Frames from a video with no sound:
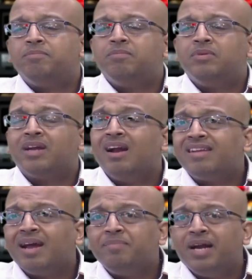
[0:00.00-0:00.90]

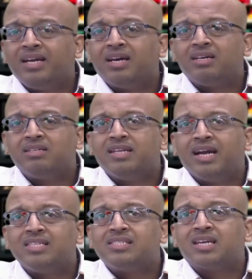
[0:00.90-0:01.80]
real-time data
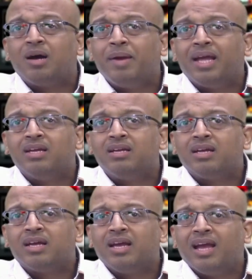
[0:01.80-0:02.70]
that is coming
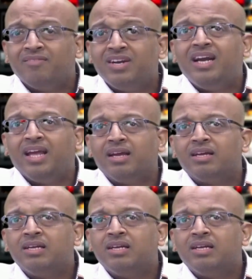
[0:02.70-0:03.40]
every day.